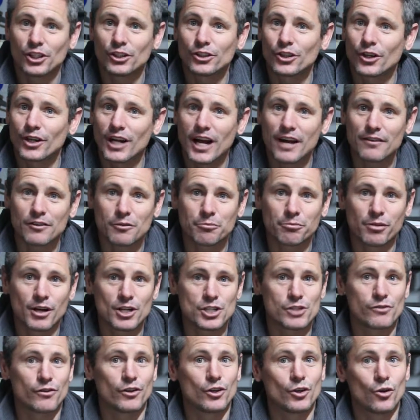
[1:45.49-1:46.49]
You don't have the
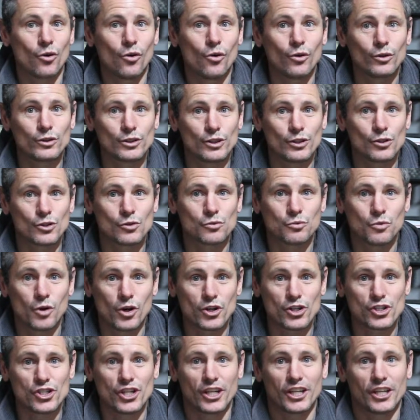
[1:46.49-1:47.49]
pressure of an audience
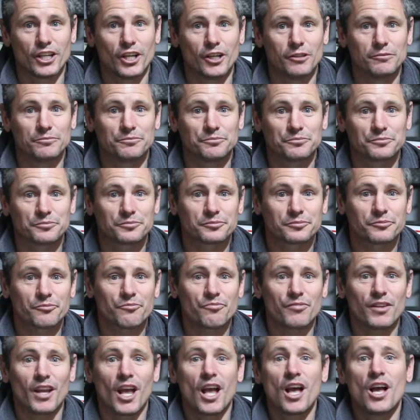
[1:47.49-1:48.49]
watching you.
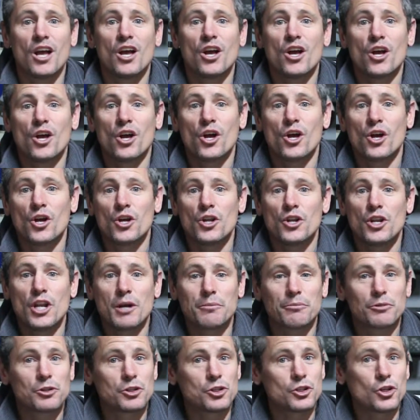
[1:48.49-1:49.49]

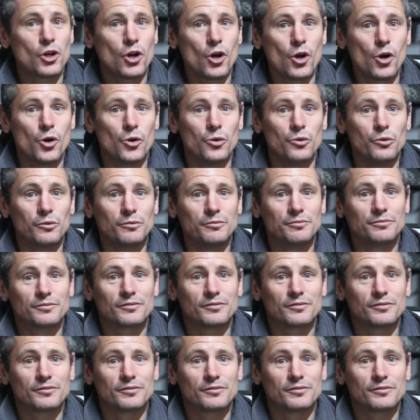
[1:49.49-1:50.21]
Number 2,